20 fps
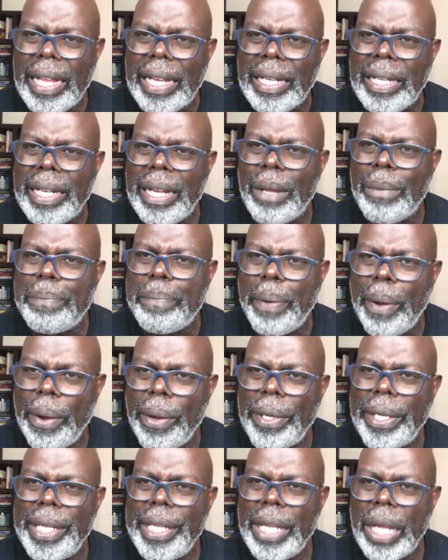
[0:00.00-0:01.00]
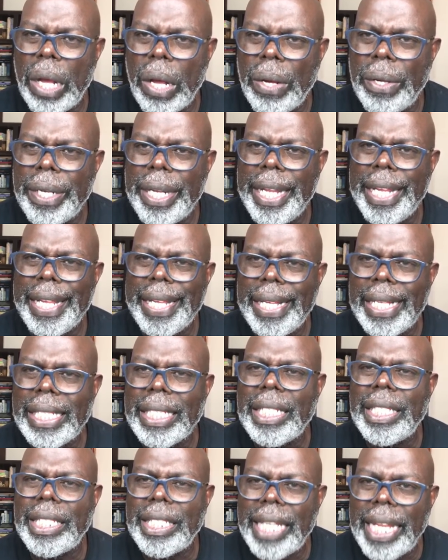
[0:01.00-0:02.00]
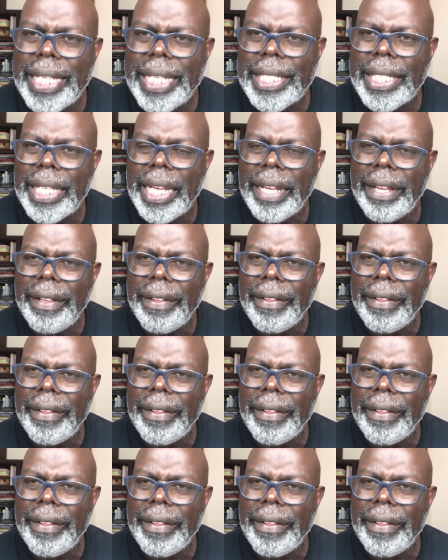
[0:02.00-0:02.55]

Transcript: Napoleonic sissy,